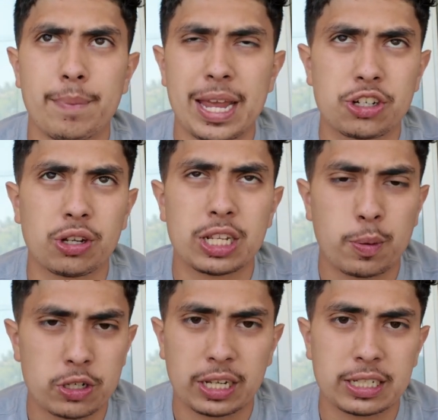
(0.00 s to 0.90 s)
Make sure that this
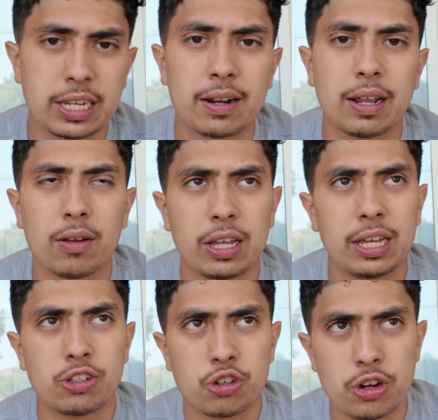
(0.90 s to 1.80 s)
person, like I said, how
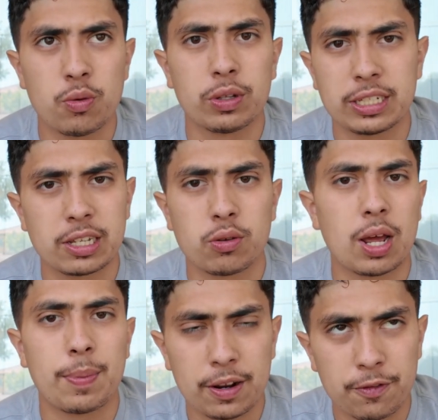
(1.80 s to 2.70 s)
they treat you with things that do
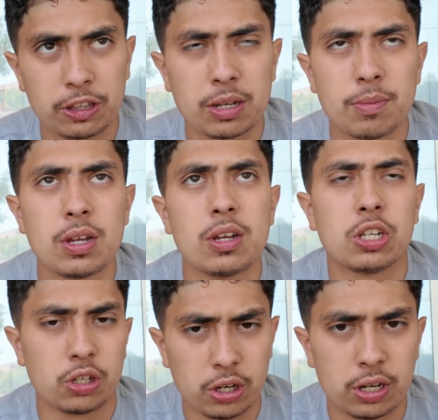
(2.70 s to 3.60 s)
not benefit them,
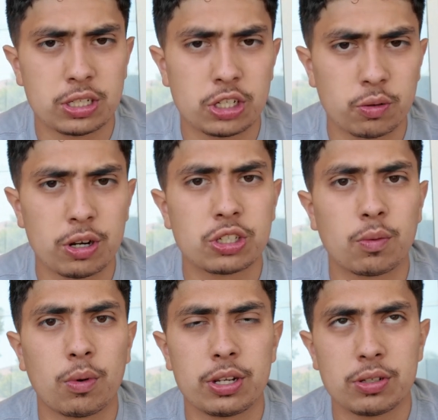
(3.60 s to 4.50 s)
so you're in a
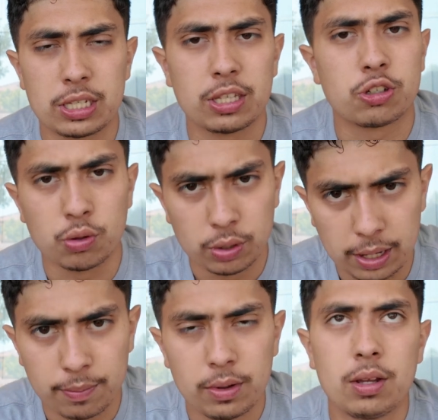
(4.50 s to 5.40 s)
situation where you see the true
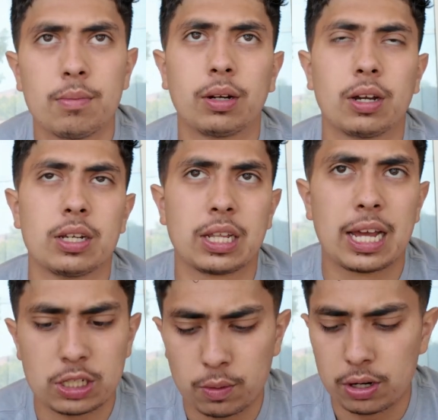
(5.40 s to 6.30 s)
them. Because the
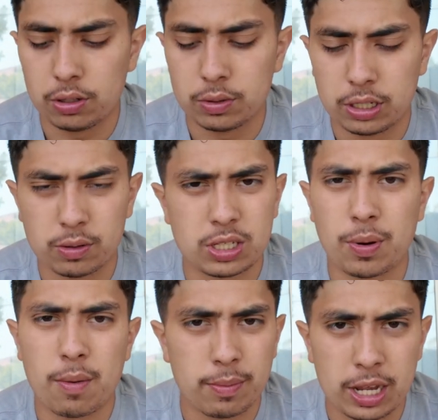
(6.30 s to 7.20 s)
last thing you want to do is deal with
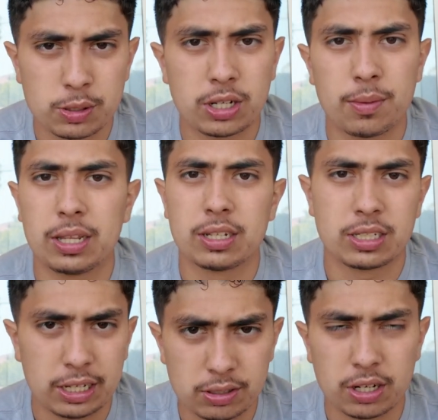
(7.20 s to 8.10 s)
some property management company that
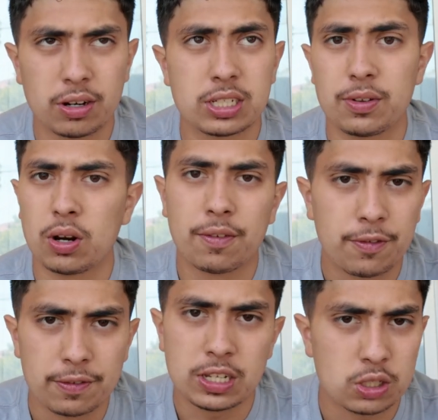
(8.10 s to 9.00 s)
doesn't take you serious if you don't have
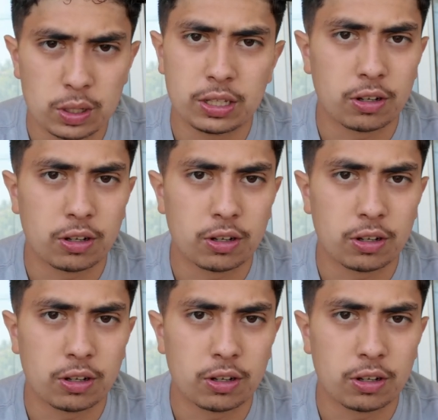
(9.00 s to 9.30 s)
15, 20,